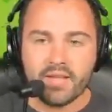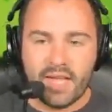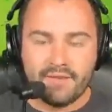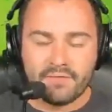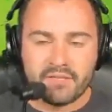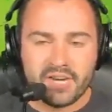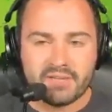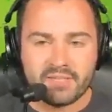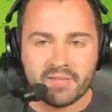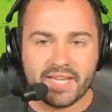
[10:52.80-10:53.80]
If there's going to be
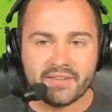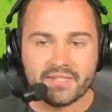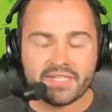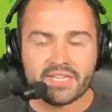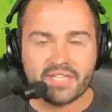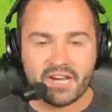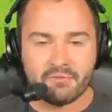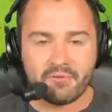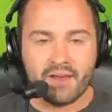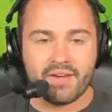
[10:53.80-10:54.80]
something that kills us, it's going to
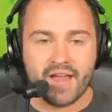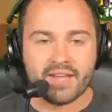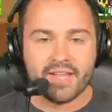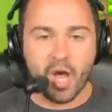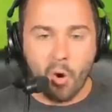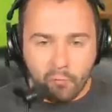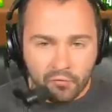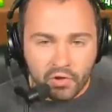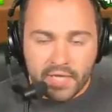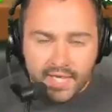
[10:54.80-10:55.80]
be round 90.
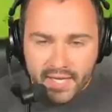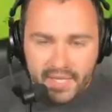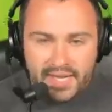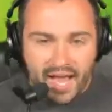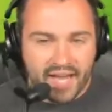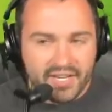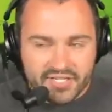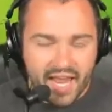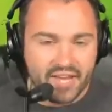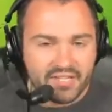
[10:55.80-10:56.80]
Hopefully, I could
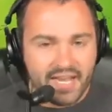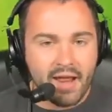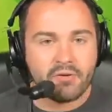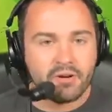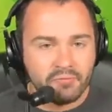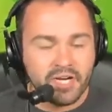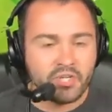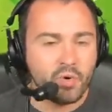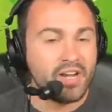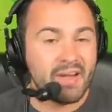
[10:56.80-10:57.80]
just exit out and
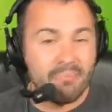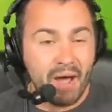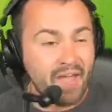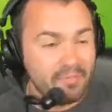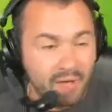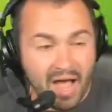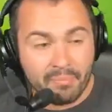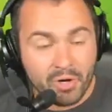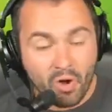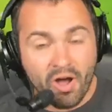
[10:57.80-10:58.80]
rejoin and buy the
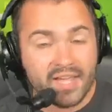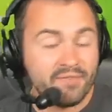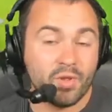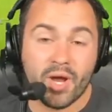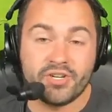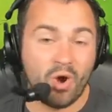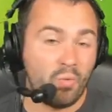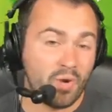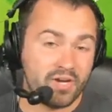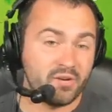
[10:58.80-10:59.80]
Pop and Awe, even though I don't
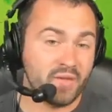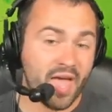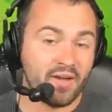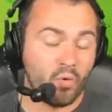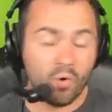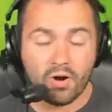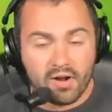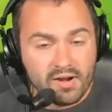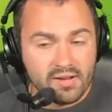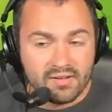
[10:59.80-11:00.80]
want to do that. Or
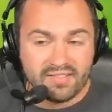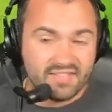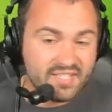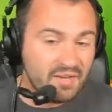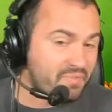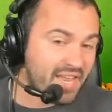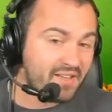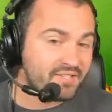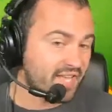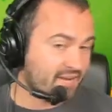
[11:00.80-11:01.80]
something
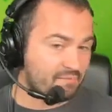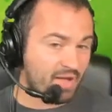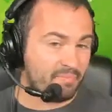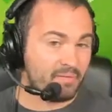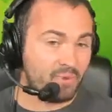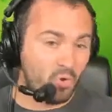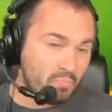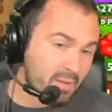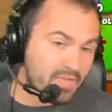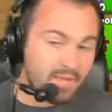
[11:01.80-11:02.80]
else that can pop them. Or
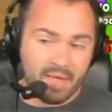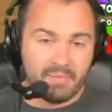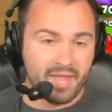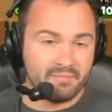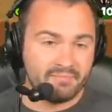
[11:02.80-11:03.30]
maybe the MIB.